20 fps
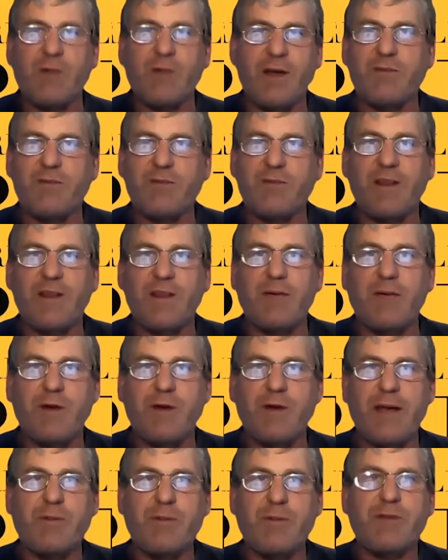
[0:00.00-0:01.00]
hopefully that won't
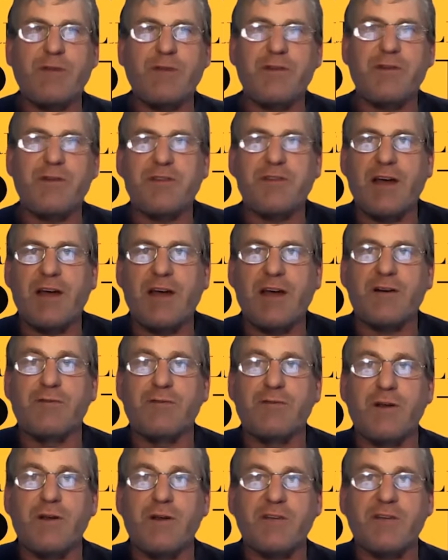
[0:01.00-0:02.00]
happen if you started off
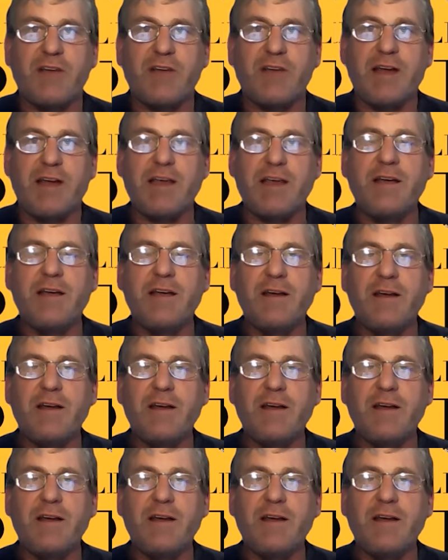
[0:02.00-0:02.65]
with lots of honey.